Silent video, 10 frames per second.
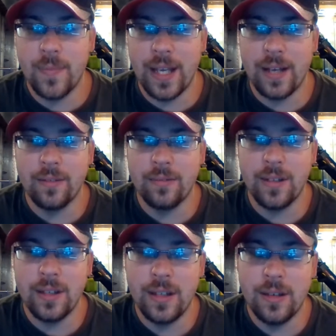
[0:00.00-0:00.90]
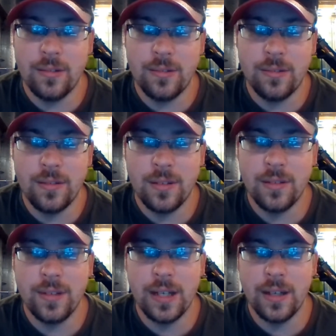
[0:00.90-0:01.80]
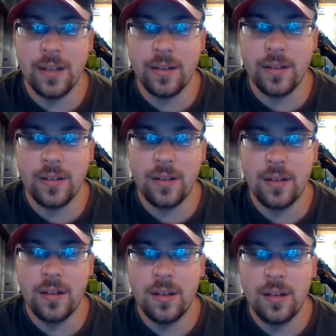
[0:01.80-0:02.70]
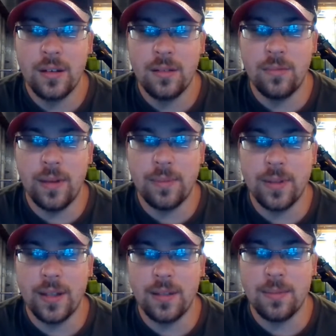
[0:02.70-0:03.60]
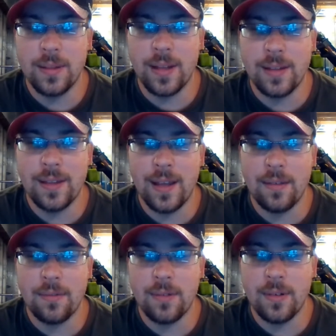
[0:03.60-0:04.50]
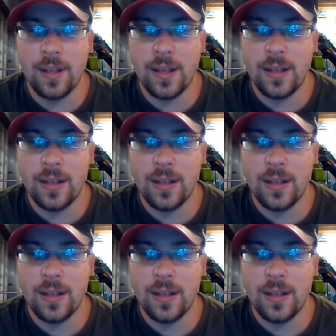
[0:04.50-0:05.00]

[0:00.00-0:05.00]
don't really know of any other websites besides that for like